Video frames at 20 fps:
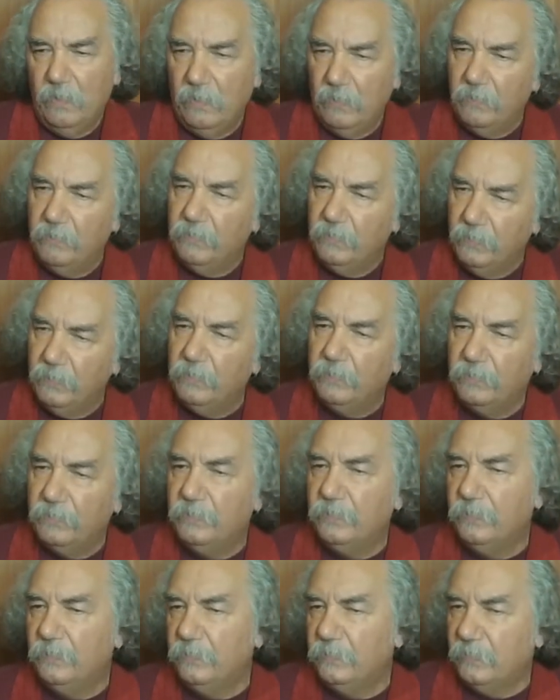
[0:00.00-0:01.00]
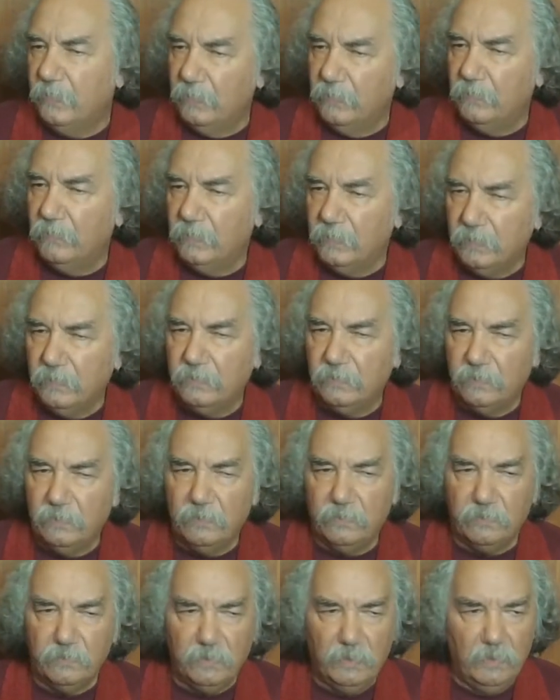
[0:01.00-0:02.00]
uh, generally as
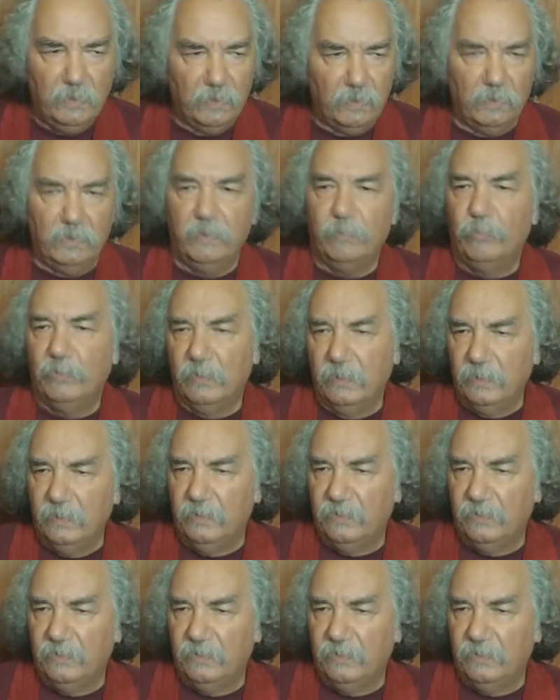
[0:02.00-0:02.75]
liberally